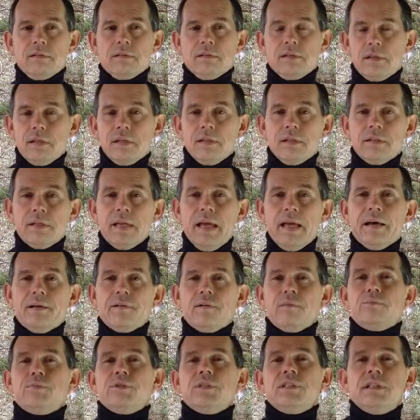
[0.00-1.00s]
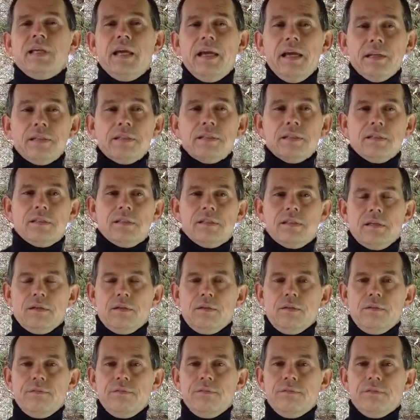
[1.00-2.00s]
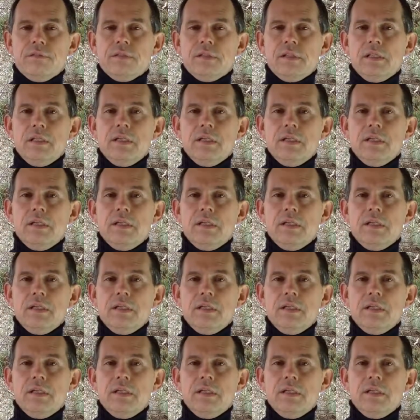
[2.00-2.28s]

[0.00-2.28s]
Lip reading: learn how to protect itself